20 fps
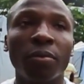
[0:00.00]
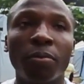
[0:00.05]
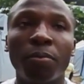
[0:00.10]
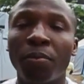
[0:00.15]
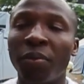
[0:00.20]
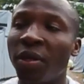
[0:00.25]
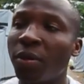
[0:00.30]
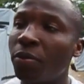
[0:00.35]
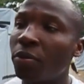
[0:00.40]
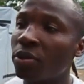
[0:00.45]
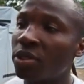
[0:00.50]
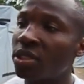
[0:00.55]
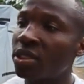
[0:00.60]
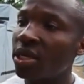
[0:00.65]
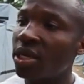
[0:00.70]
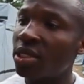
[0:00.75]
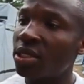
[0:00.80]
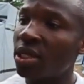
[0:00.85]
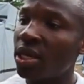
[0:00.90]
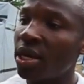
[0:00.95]
people
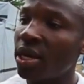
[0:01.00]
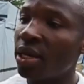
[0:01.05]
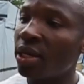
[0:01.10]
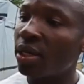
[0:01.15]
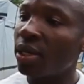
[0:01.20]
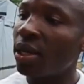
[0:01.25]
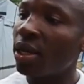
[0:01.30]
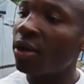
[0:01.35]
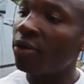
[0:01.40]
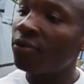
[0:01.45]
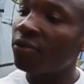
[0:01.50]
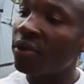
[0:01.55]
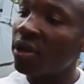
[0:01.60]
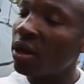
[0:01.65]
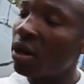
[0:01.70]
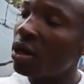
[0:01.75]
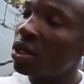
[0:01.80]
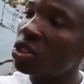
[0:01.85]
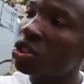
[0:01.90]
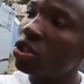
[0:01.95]
says, hey, if there
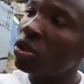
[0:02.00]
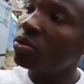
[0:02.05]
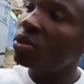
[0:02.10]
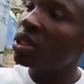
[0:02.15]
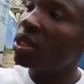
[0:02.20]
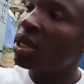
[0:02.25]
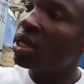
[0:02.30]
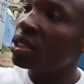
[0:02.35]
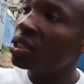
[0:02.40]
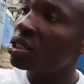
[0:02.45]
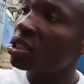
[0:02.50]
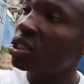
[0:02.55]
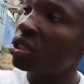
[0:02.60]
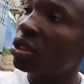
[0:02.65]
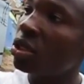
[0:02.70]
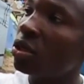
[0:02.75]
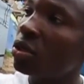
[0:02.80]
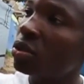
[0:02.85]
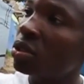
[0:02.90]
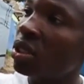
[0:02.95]
are so many
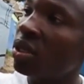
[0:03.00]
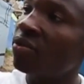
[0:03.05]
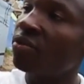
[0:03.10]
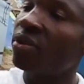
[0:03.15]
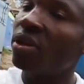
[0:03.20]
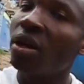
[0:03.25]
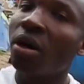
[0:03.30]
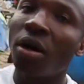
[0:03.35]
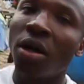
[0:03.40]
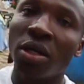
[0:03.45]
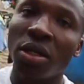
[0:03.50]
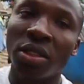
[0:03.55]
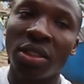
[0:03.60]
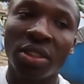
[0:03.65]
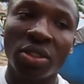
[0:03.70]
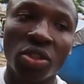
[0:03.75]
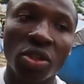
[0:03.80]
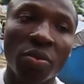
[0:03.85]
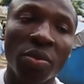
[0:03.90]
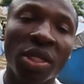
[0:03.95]
NGOs, if there are
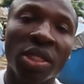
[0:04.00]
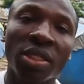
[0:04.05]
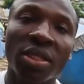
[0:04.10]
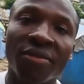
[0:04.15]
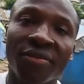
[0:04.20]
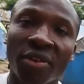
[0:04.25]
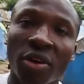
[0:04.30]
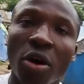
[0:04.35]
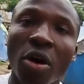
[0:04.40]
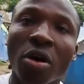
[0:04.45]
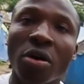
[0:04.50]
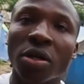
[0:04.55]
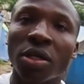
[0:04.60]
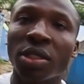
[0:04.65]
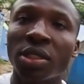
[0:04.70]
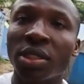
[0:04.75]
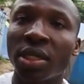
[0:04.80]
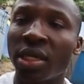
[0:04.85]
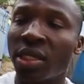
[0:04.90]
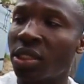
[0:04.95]
so many different
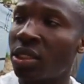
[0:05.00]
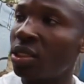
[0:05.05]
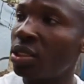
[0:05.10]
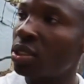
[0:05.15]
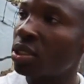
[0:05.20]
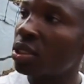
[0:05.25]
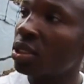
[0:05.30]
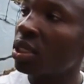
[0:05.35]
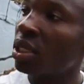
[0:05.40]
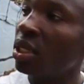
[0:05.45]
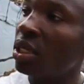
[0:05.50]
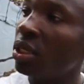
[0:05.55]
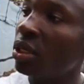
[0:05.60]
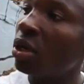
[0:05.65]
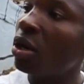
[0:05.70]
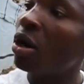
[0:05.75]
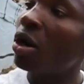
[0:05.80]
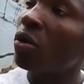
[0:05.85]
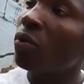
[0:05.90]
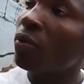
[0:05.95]
organizations here
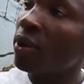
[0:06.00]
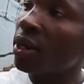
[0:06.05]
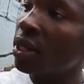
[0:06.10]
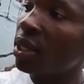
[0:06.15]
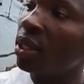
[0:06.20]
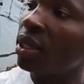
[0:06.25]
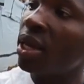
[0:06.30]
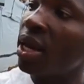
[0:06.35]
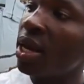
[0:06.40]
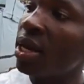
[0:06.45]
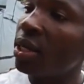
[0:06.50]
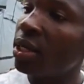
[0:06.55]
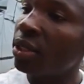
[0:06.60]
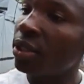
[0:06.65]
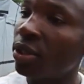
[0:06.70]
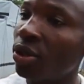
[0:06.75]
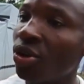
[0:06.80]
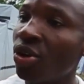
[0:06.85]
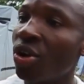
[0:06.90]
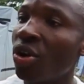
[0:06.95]
already in Haiti,
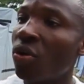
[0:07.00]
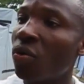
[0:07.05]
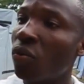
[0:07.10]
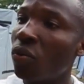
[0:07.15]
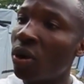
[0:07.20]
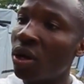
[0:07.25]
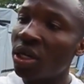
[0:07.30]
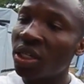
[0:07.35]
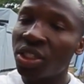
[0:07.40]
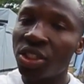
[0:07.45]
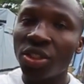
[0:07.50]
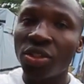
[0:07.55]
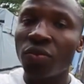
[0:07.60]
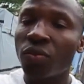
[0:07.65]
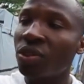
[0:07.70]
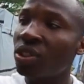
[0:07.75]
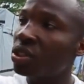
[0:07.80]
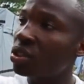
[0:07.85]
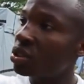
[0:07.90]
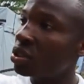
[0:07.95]
why should
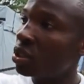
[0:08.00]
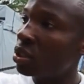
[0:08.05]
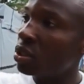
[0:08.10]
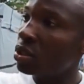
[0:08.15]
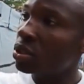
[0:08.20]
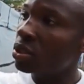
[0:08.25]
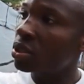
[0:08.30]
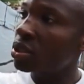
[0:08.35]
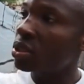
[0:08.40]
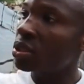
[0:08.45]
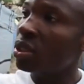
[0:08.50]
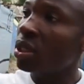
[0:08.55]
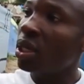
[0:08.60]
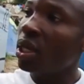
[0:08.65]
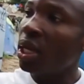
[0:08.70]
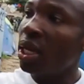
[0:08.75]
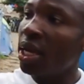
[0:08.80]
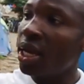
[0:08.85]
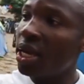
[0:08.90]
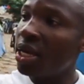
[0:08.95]
we trust
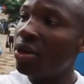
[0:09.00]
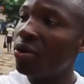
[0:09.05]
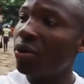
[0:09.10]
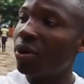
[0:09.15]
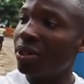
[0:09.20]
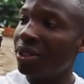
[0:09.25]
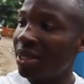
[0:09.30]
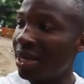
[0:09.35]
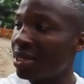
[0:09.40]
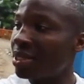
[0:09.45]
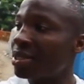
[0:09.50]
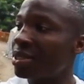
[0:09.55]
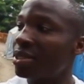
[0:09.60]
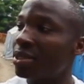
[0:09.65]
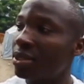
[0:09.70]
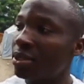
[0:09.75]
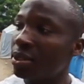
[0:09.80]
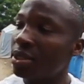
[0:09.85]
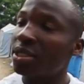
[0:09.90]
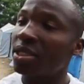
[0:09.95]
any?
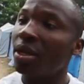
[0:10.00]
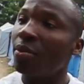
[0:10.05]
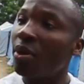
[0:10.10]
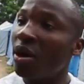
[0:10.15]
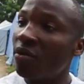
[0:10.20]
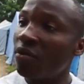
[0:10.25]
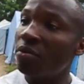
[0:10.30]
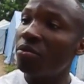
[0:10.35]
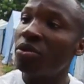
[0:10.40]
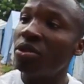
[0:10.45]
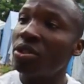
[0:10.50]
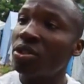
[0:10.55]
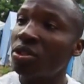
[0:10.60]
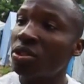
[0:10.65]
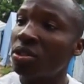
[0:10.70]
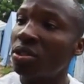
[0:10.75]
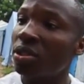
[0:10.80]
That's some of them is